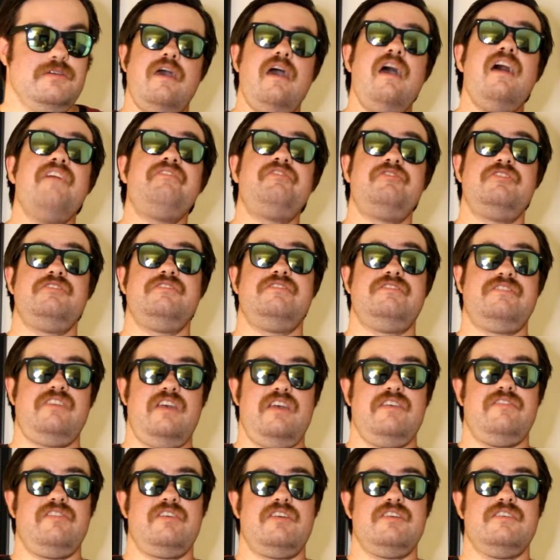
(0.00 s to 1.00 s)
After
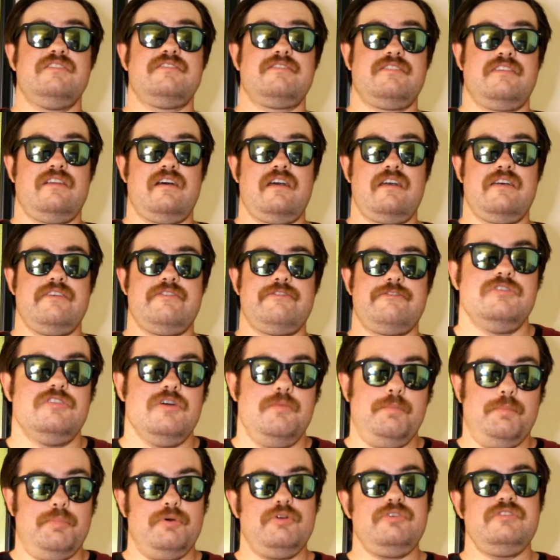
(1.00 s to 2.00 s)
saving his life, the
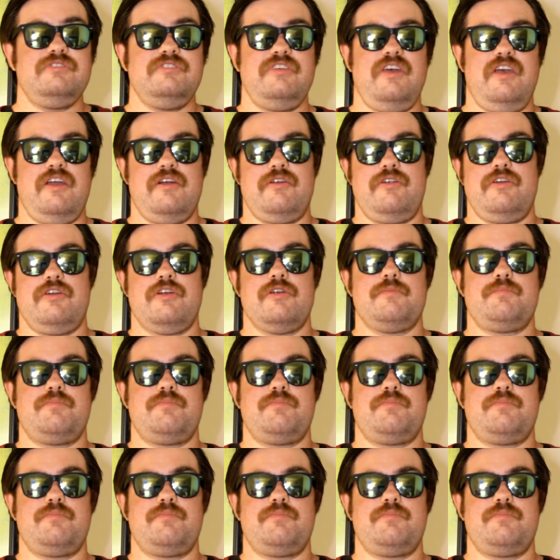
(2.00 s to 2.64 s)
Bull Terrier